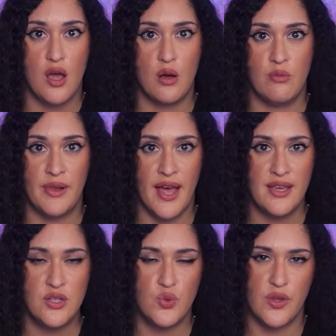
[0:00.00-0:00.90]

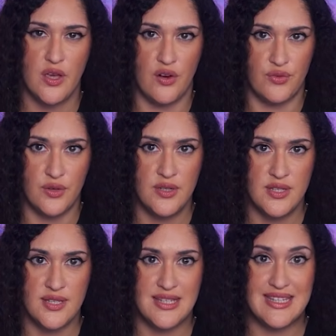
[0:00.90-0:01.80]
compliance with
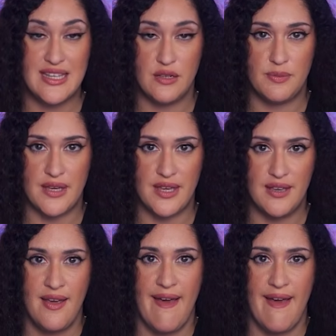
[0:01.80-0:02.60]
governance, DLP,